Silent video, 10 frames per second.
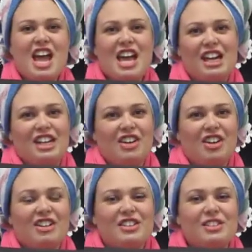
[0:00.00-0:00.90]
and an
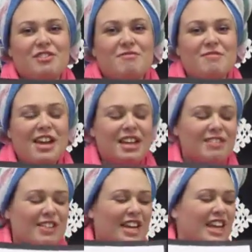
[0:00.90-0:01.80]
artist of many,
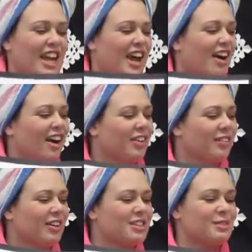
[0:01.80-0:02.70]
many
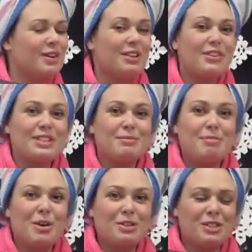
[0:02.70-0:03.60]
artworks. One of his
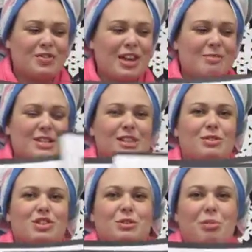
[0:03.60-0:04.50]
most famous,
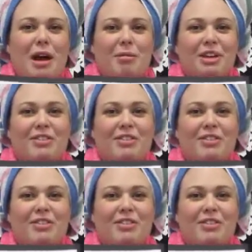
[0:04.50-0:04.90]
which you'll probably